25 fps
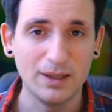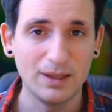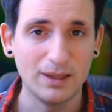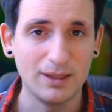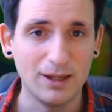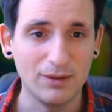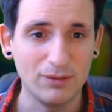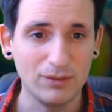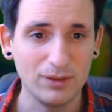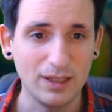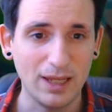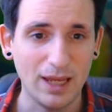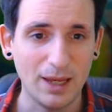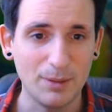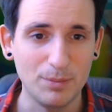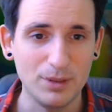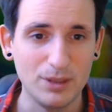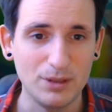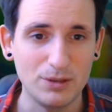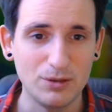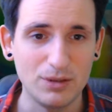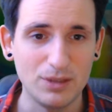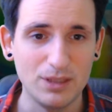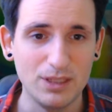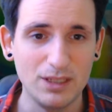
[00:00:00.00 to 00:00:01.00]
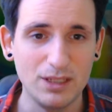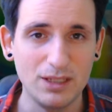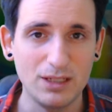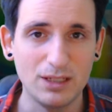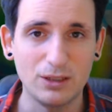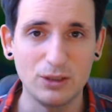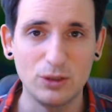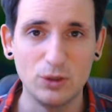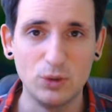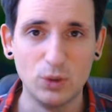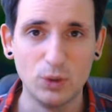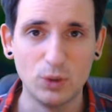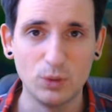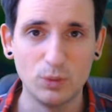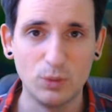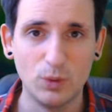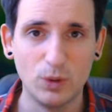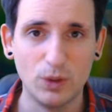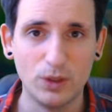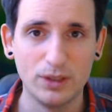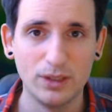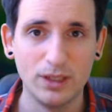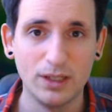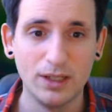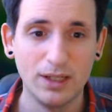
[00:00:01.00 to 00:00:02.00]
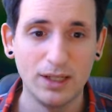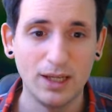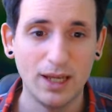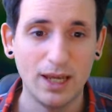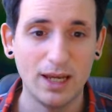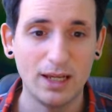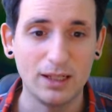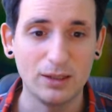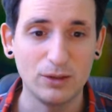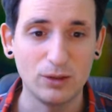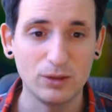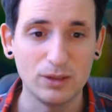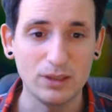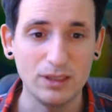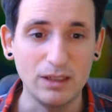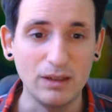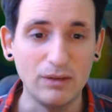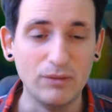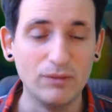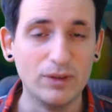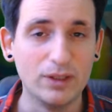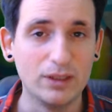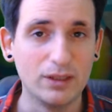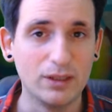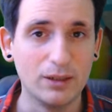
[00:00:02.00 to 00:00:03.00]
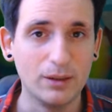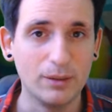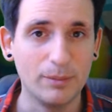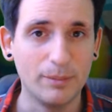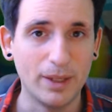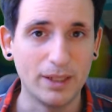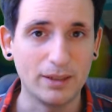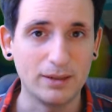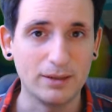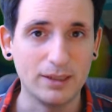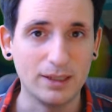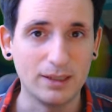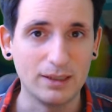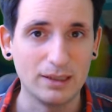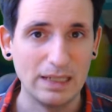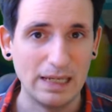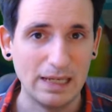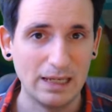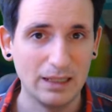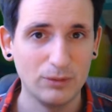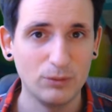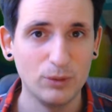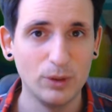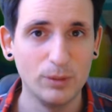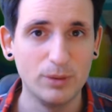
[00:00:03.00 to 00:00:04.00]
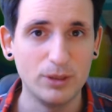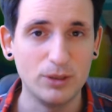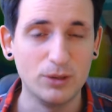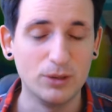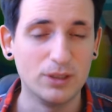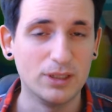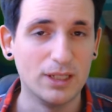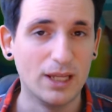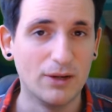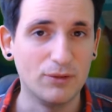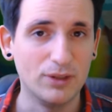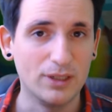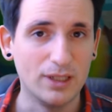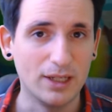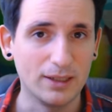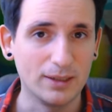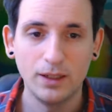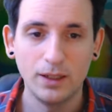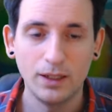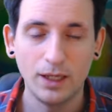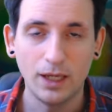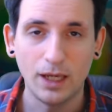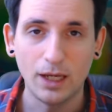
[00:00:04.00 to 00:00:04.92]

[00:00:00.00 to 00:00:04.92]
Definitely happy to see, a good one, and not even in an elemental deck, will be good in every deck.